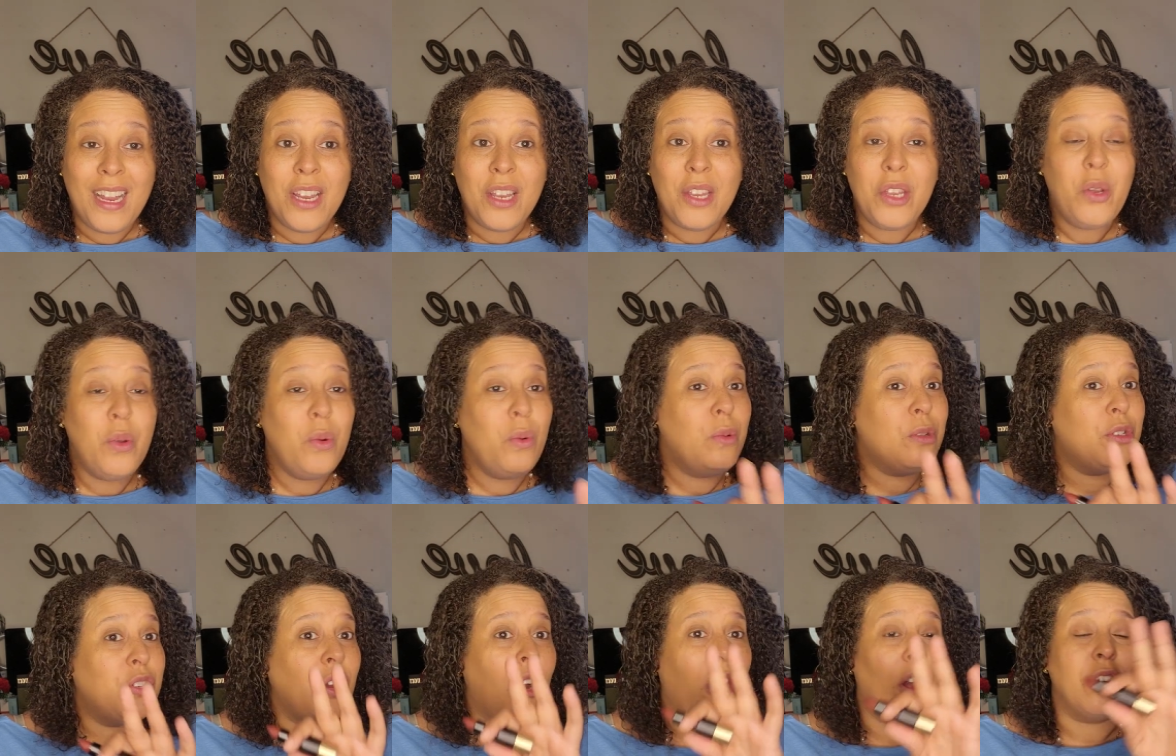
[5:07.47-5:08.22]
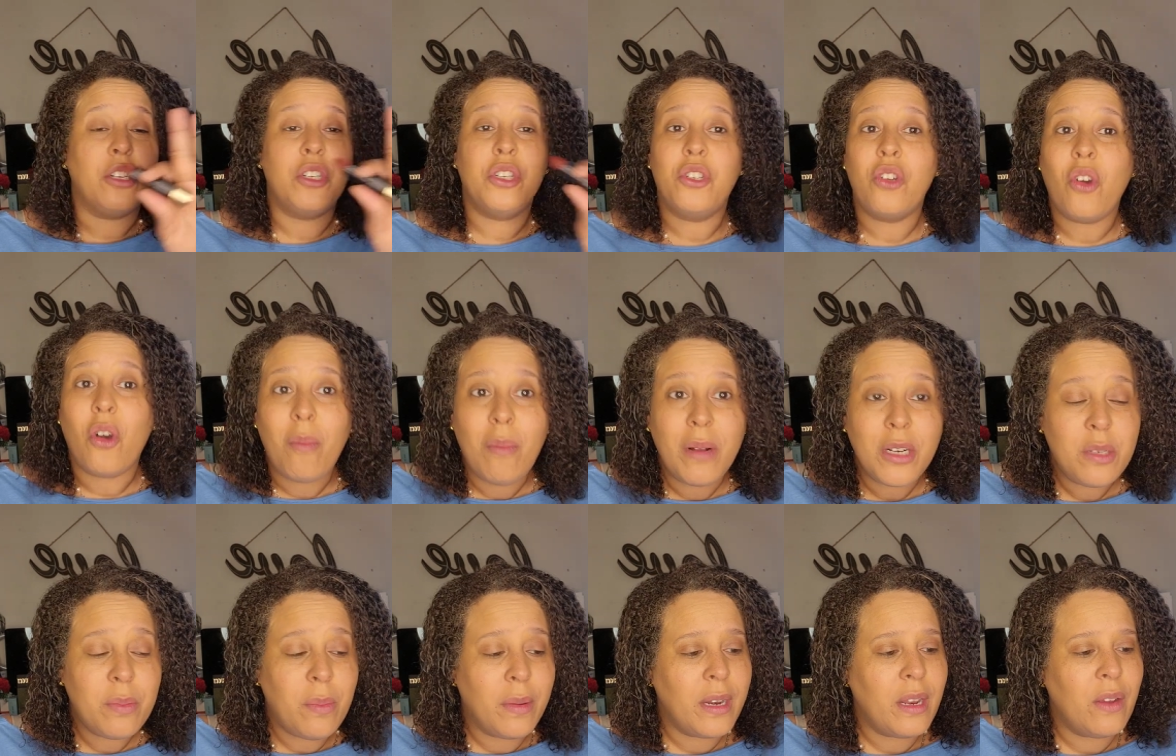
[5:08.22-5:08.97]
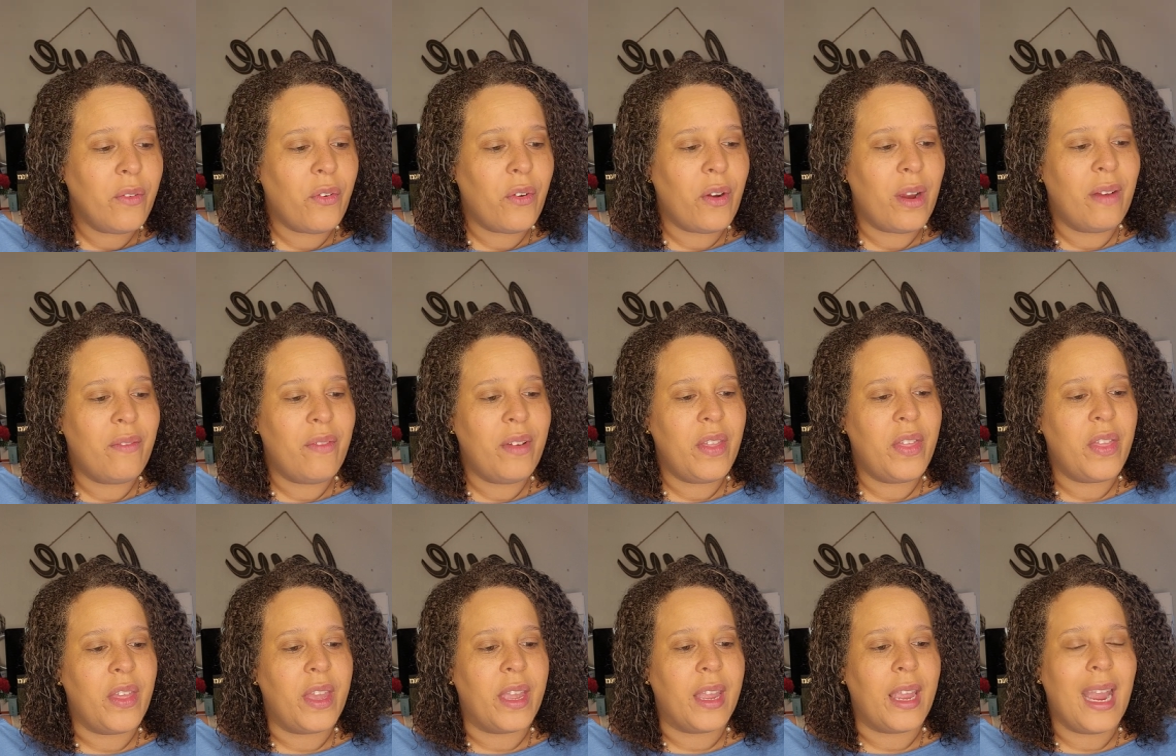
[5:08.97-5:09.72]
you charge so much money for
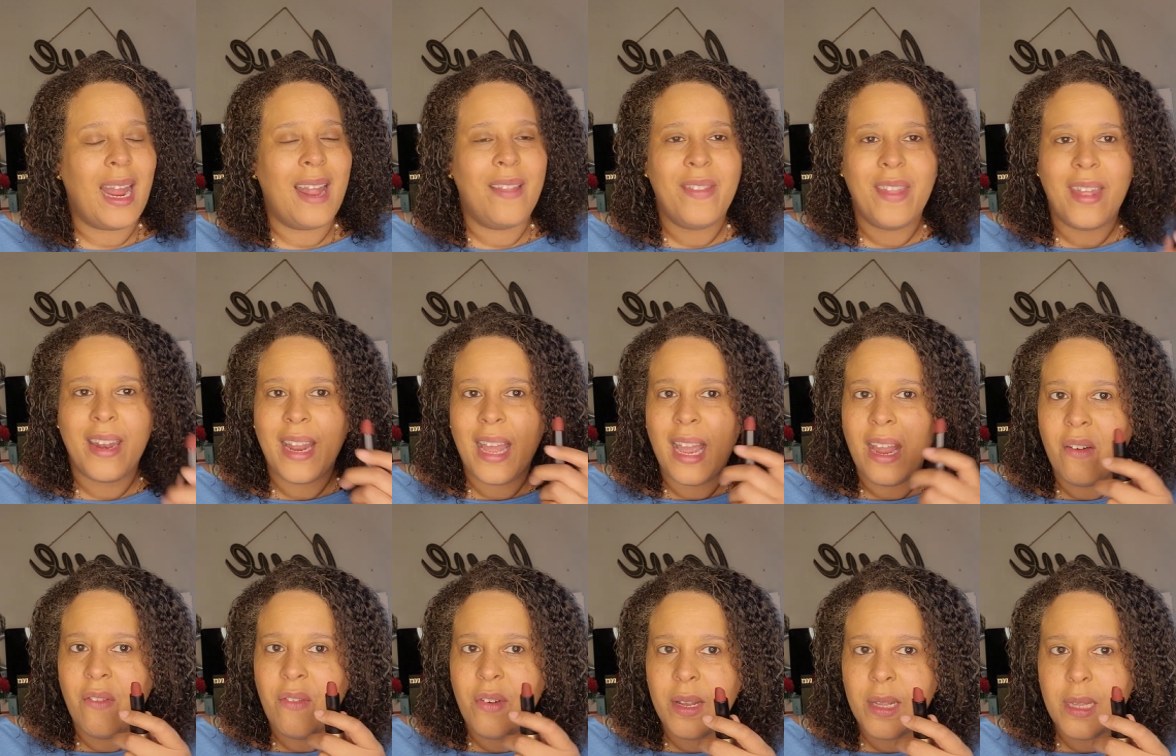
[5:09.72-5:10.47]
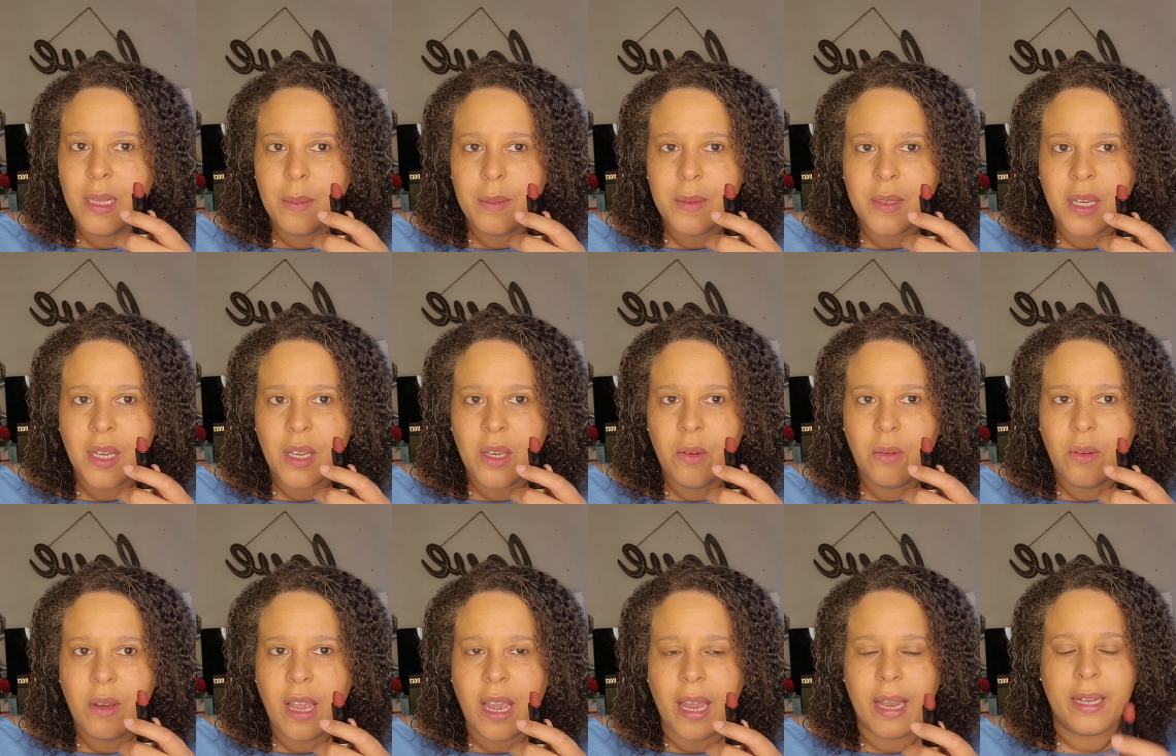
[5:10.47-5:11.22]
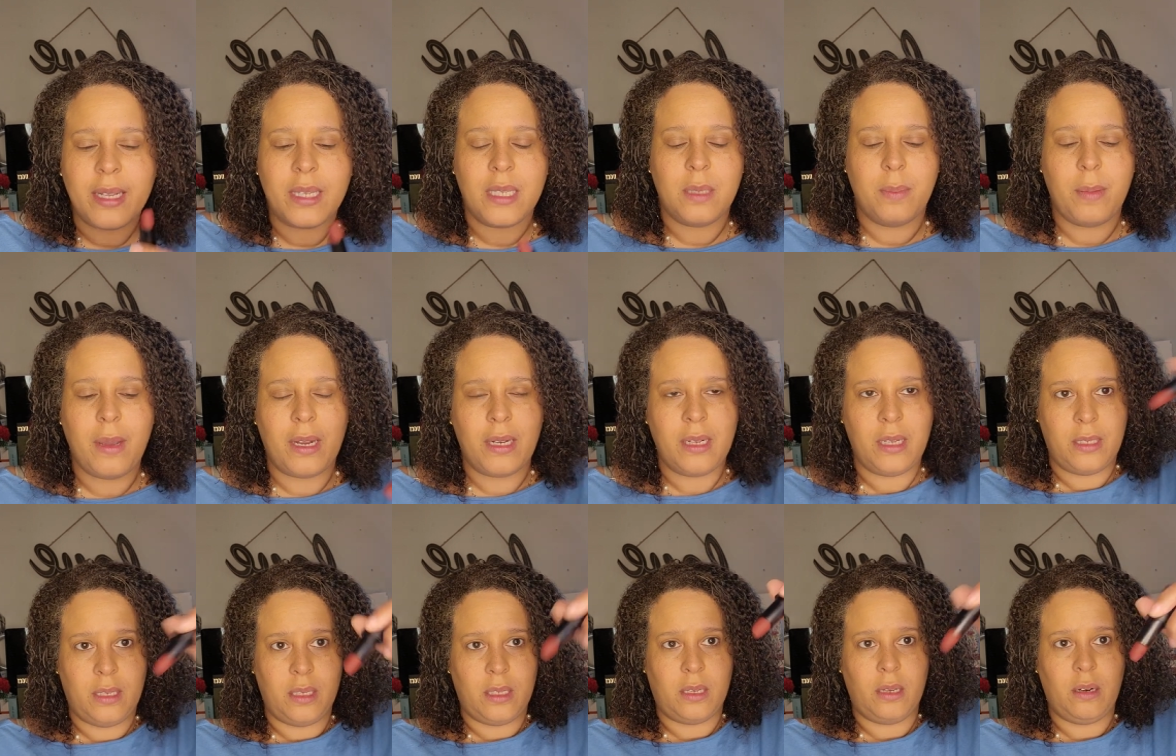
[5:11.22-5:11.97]
everything and then every lipstick you get is smet
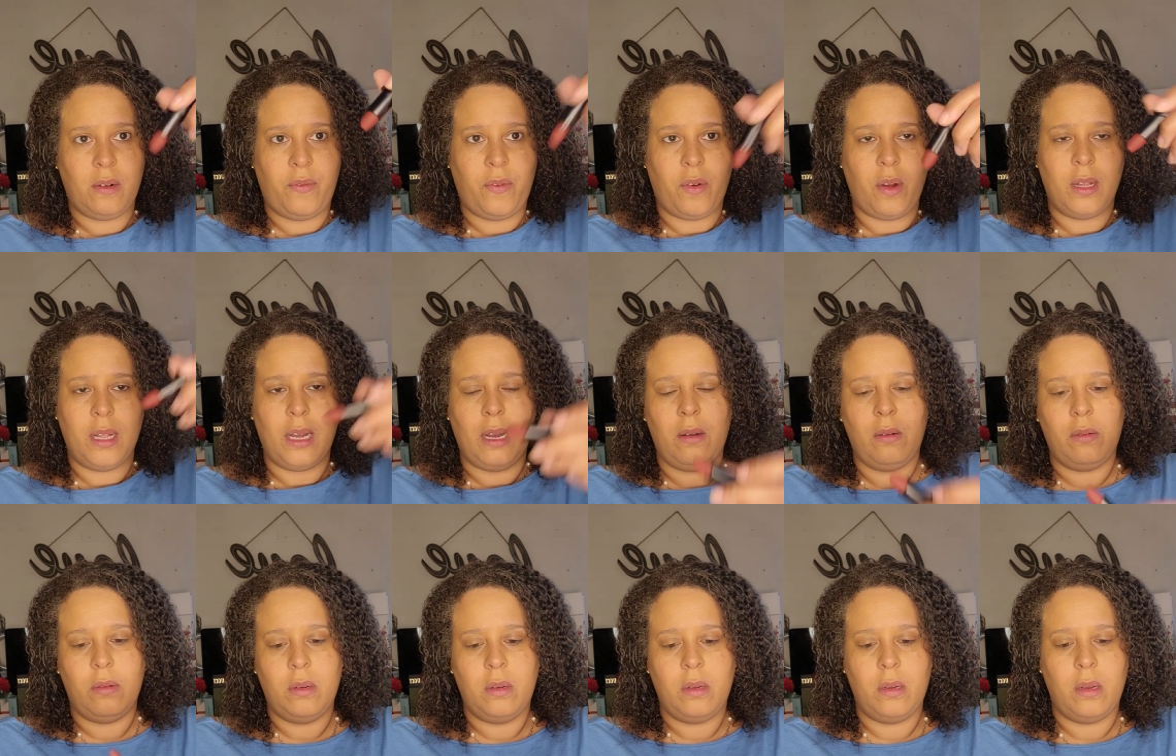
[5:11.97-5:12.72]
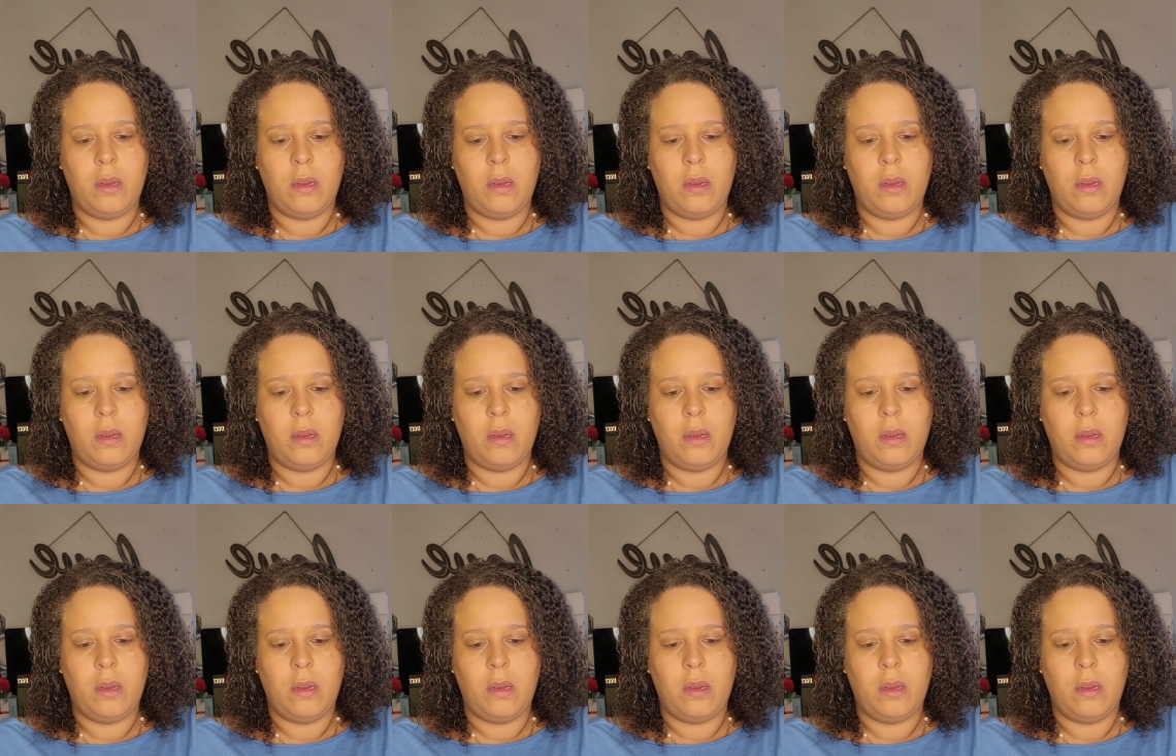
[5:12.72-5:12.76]
is this gonna fall out